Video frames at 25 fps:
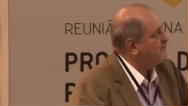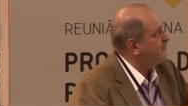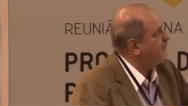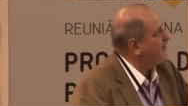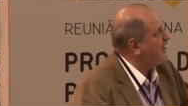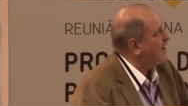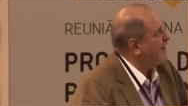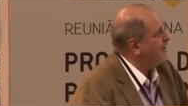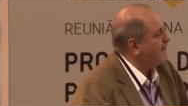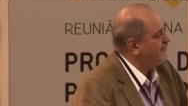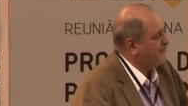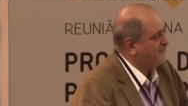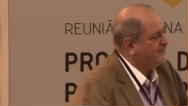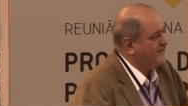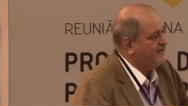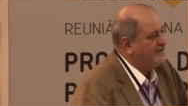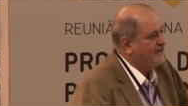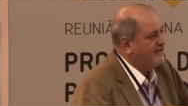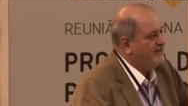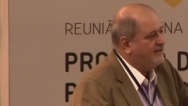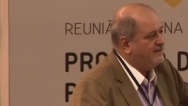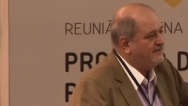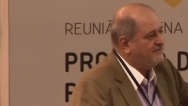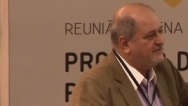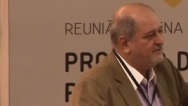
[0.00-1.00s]
of life
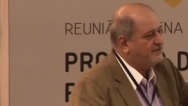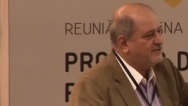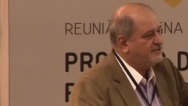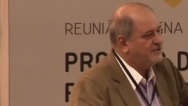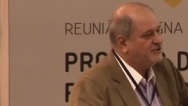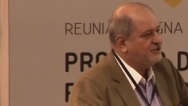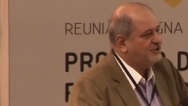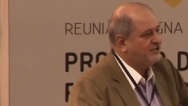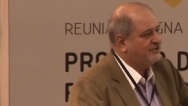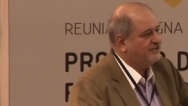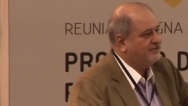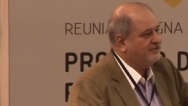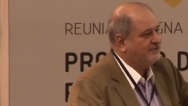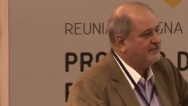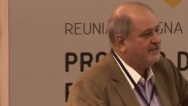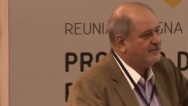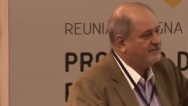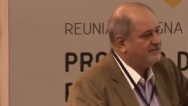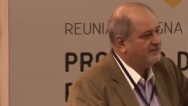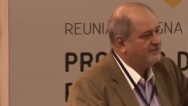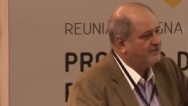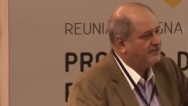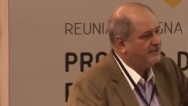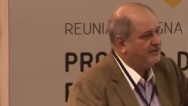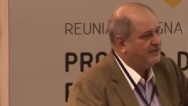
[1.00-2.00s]
for these children that
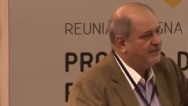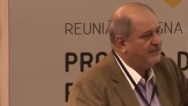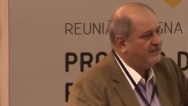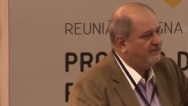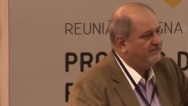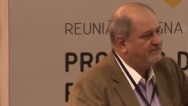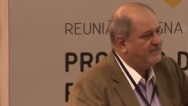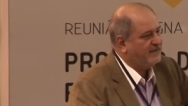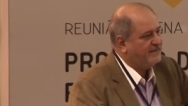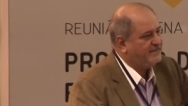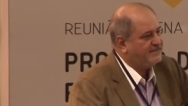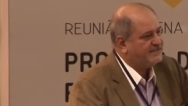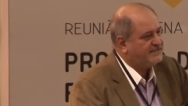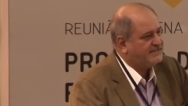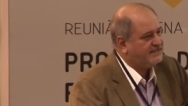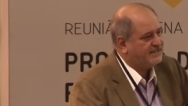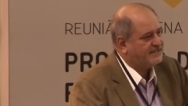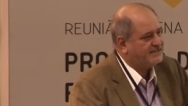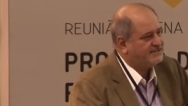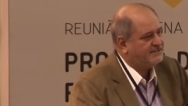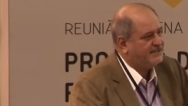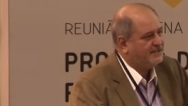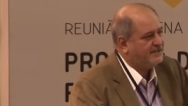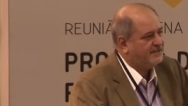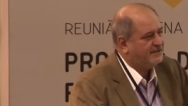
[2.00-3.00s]
are going to live maybe
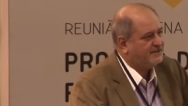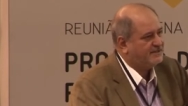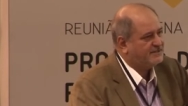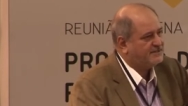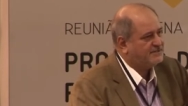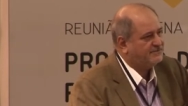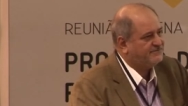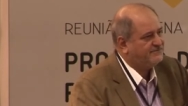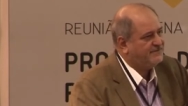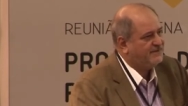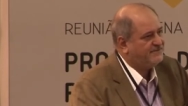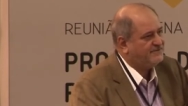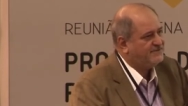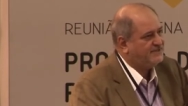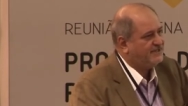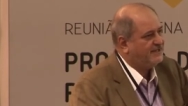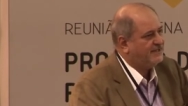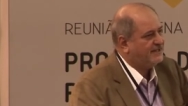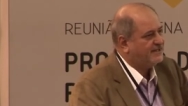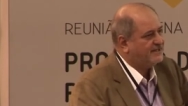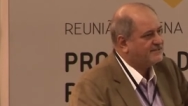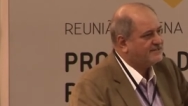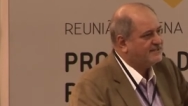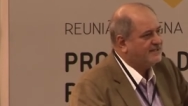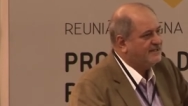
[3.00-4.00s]
60 years or 50
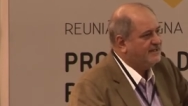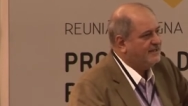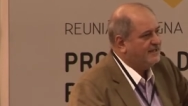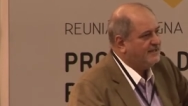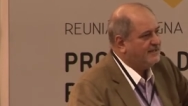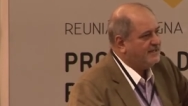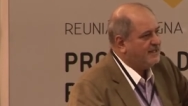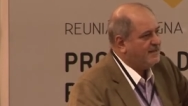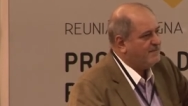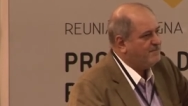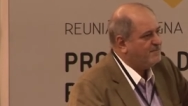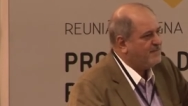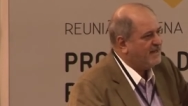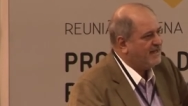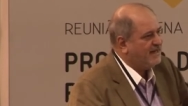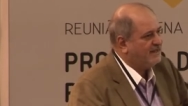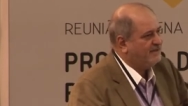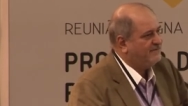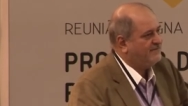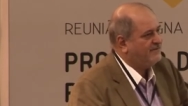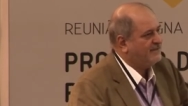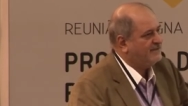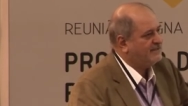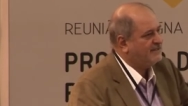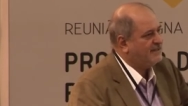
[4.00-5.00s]
years, they
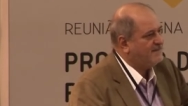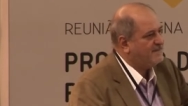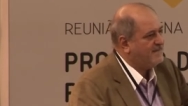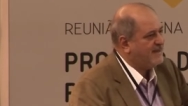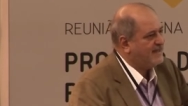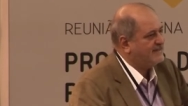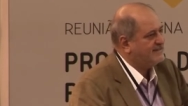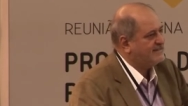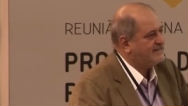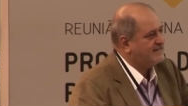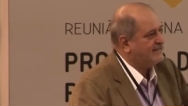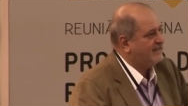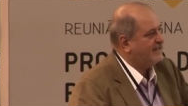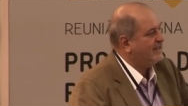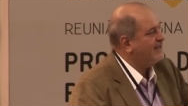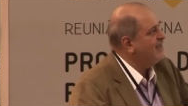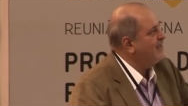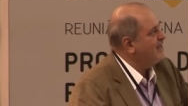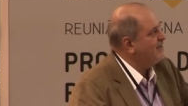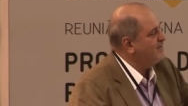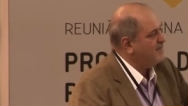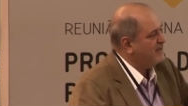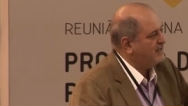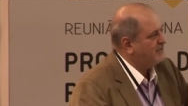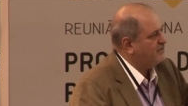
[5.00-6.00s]
benefit immensely
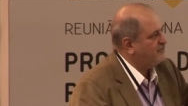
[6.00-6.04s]
by